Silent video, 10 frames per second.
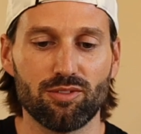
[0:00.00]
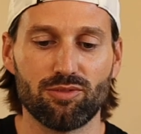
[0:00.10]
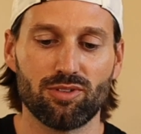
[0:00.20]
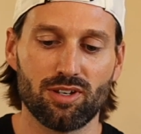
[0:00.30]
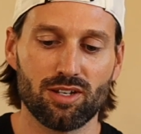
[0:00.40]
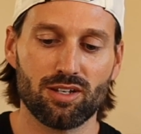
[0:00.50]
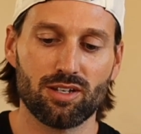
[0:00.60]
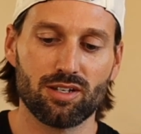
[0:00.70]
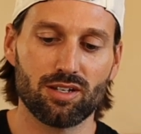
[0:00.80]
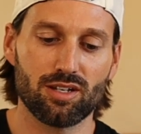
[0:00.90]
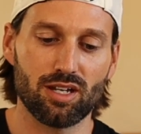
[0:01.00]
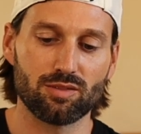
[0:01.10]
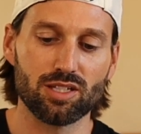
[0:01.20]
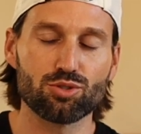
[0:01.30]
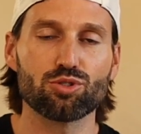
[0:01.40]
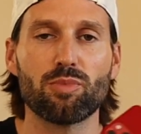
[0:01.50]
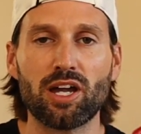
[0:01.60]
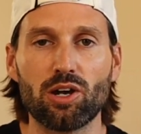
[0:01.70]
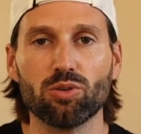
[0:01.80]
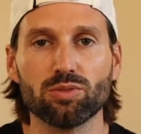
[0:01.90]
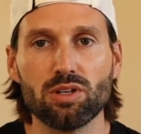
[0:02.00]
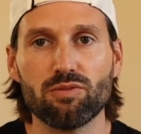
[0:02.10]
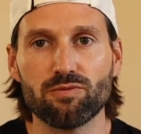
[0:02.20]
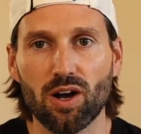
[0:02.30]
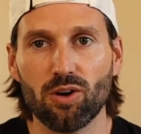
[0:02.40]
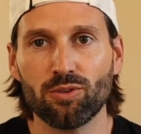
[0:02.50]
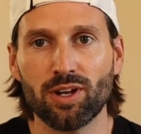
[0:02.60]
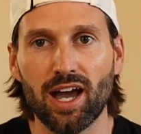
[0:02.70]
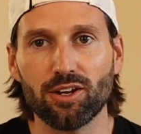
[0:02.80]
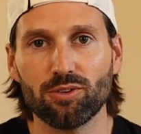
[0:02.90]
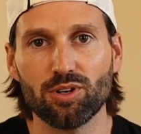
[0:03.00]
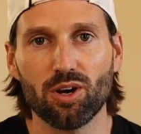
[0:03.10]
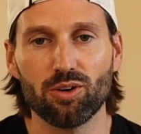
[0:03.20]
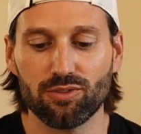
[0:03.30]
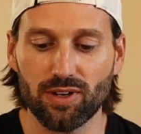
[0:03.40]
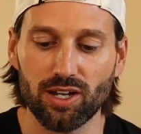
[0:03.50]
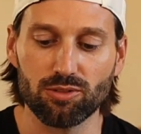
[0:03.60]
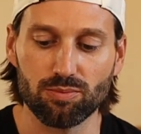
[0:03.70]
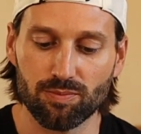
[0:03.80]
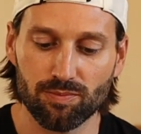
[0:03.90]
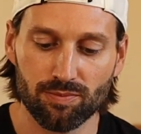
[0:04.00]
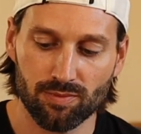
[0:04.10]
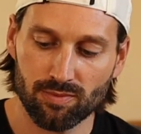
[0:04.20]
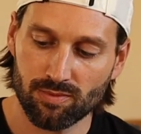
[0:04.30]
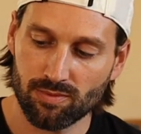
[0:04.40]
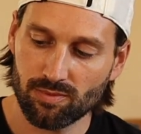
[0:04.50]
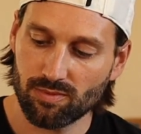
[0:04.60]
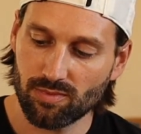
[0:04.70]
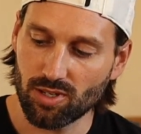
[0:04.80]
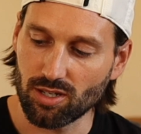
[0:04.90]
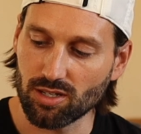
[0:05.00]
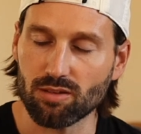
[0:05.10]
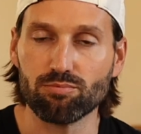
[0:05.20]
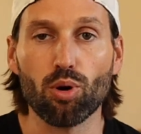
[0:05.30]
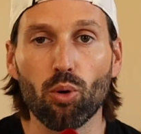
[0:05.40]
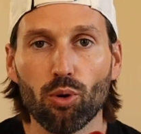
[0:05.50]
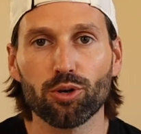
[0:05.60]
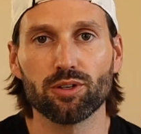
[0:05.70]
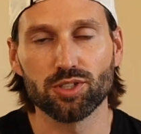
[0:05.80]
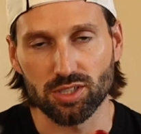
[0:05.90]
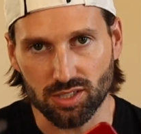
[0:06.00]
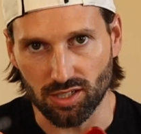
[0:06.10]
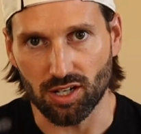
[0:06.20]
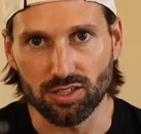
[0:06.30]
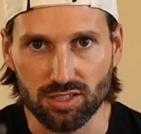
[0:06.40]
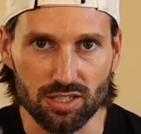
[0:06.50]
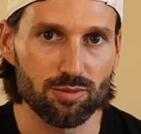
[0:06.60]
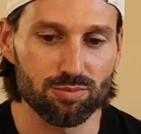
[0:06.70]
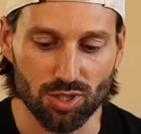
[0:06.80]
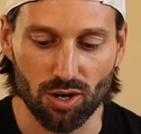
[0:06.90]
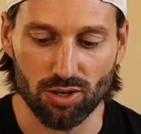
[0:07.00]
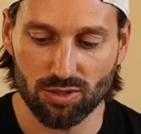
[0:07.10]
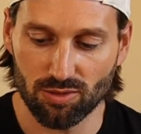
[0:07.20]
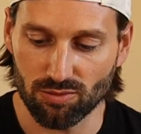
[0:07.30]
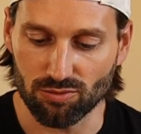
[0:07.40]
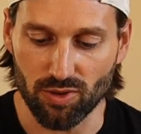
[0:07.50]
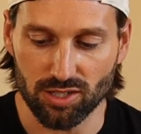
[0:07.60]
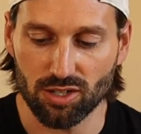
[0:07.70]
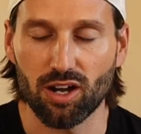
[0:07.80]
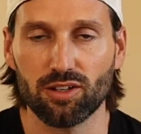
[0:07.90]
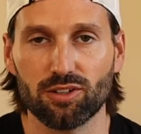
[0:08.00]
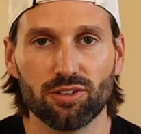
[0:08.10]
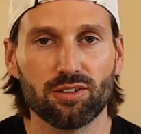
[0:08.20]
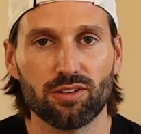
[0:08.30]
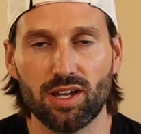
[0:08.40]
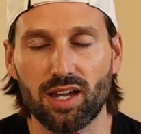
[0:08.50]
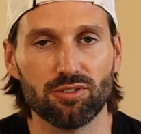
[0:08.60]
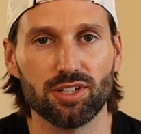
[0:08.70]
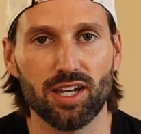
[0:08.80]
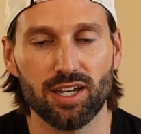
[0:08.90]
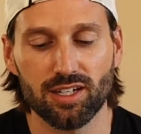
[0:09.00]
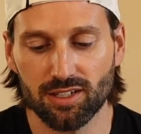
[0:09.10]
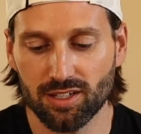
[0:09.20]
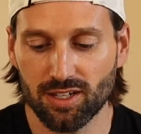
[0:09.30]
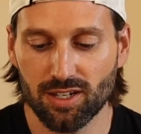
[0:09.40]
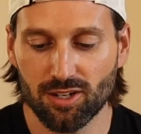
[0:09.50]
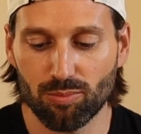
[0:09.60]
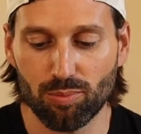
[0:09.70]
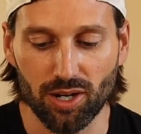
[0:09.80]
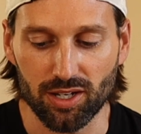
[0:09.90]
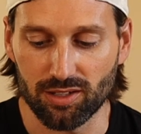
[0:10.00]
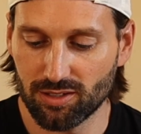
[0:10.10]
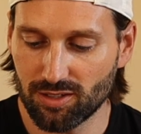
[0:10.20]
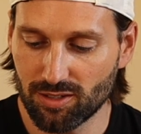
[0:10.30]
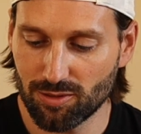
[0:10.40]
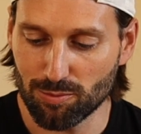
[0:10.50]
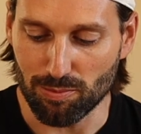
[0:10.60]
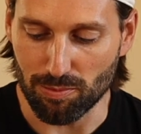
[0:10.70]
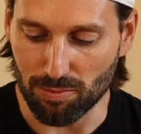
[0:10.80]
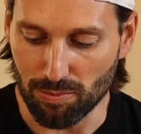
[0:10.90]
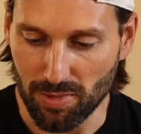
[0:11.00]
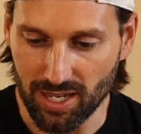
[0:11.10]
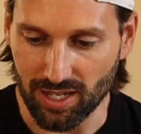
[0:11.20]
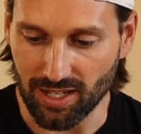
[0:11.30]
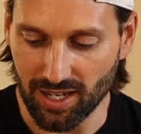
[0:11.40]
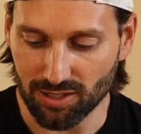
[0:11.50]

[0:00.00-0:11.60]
if this was my only phone, I don't know if I would get bored of just a deep dark red color every day, but man,